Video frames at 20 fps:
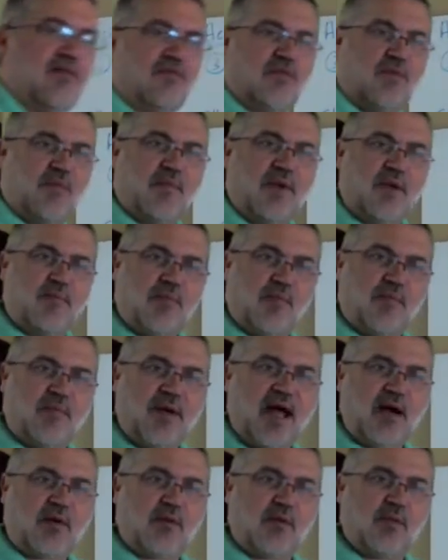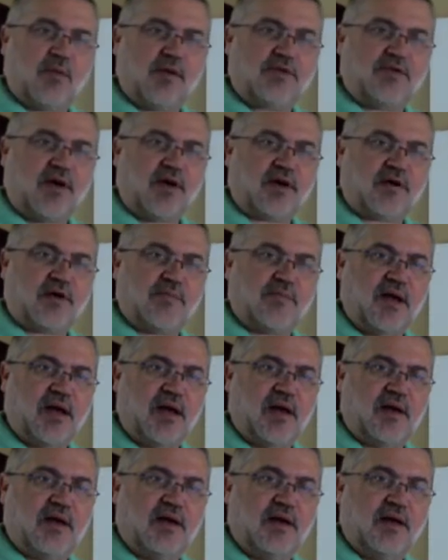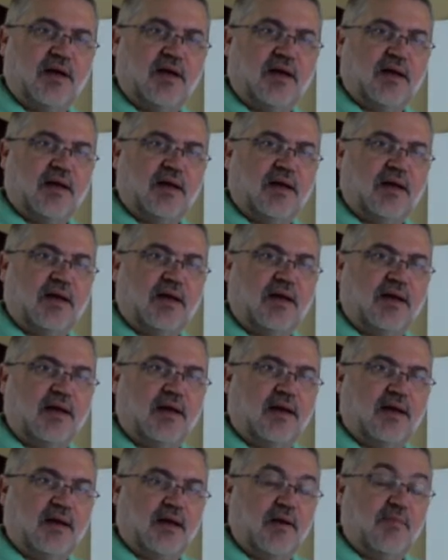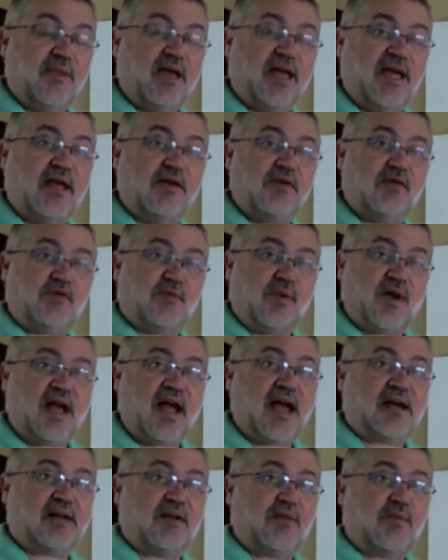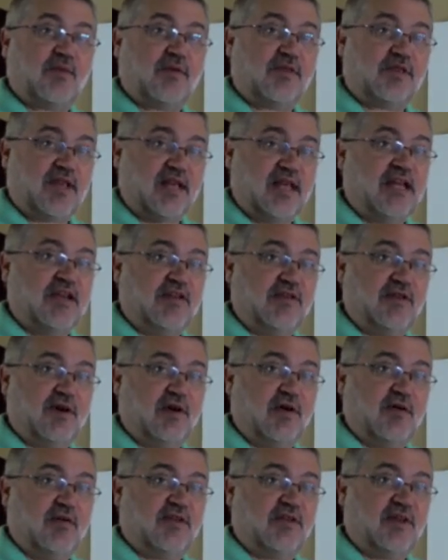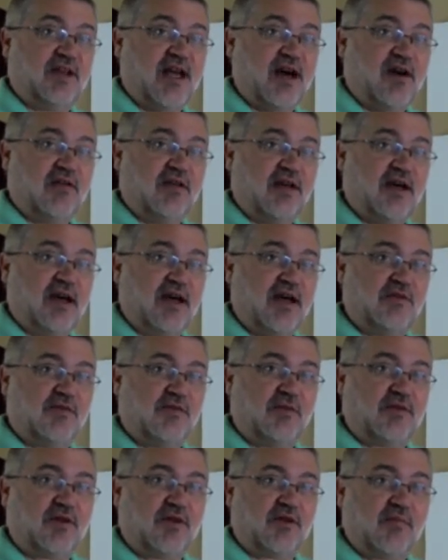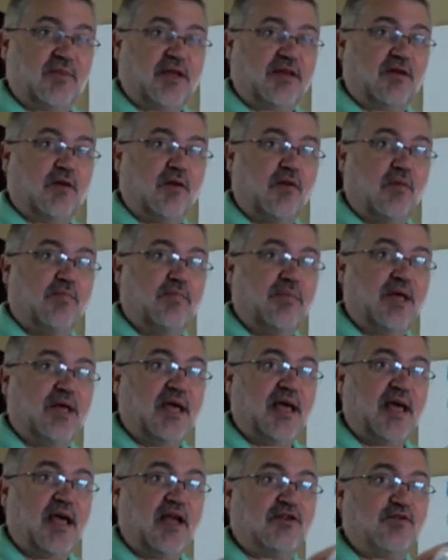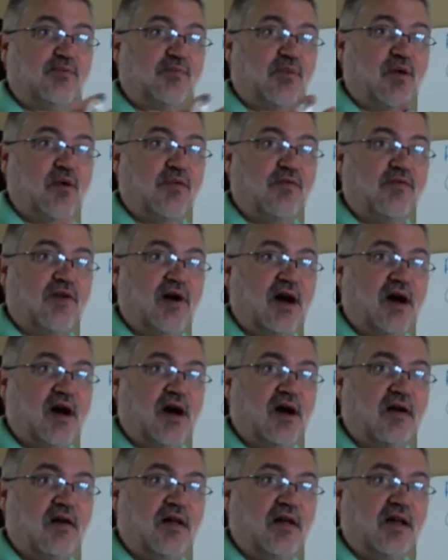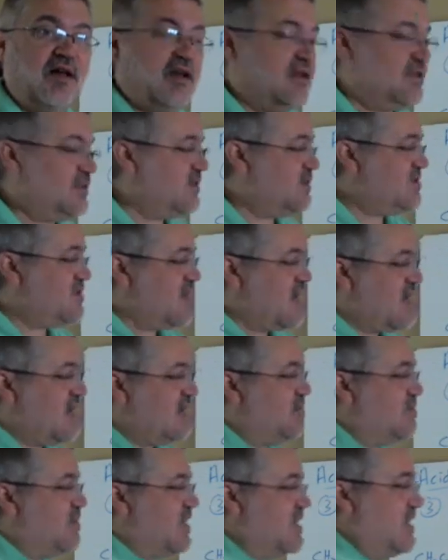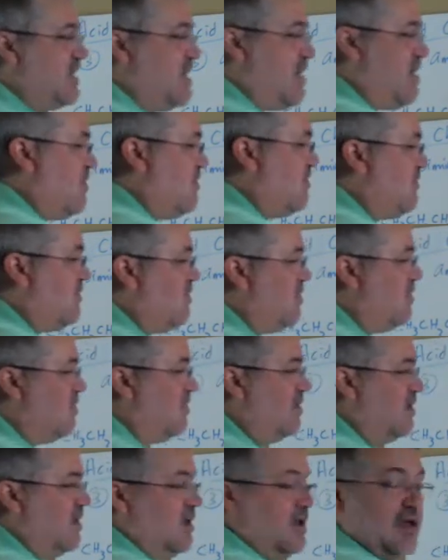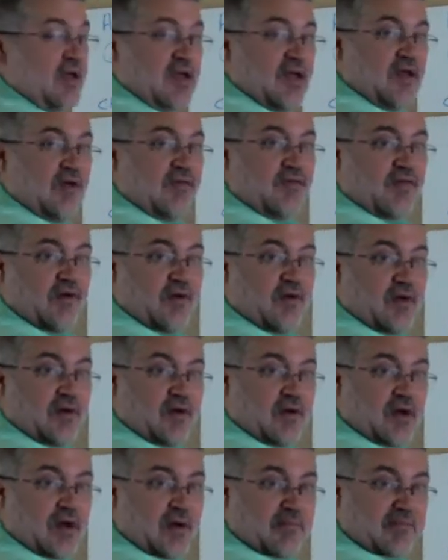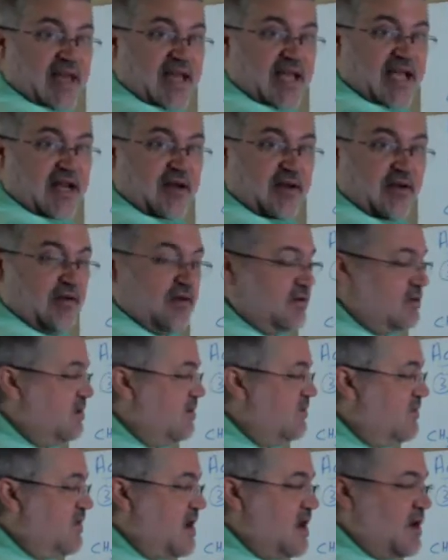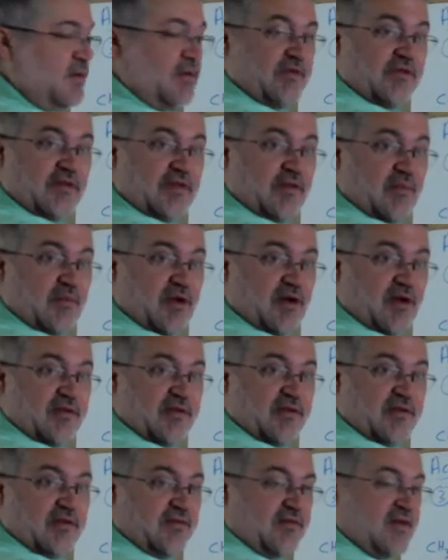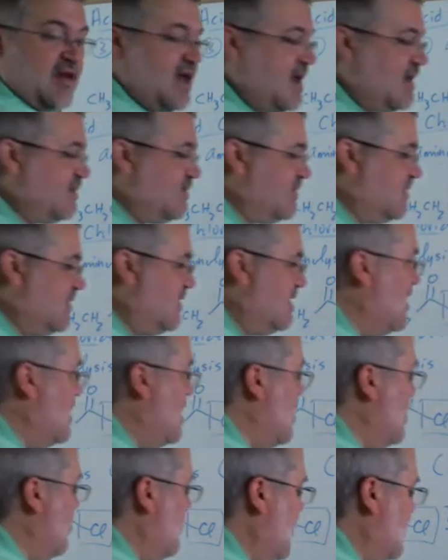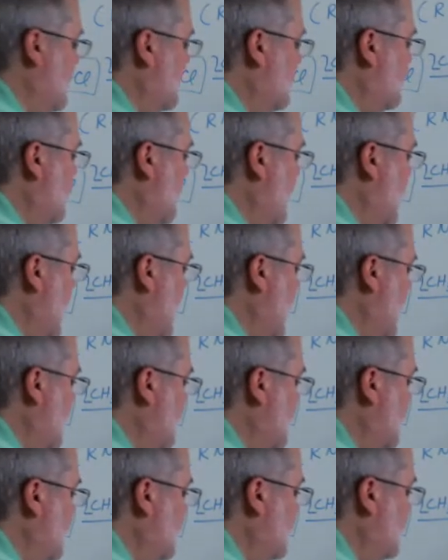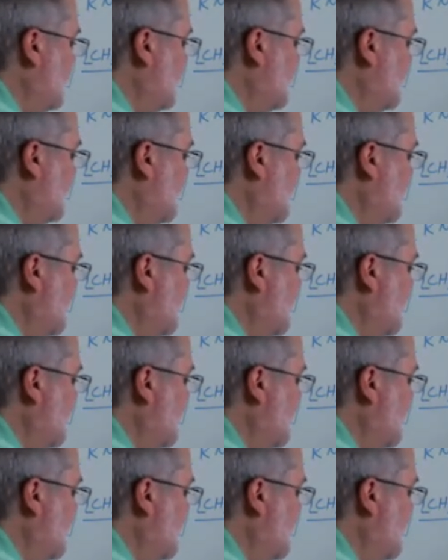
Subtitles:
remember back when we talked about amines reacting with ketones and aldehydes, and we talked about the whole pH profile, that you had to be careful if your amine nucleophile was in the presence of acid, because what happens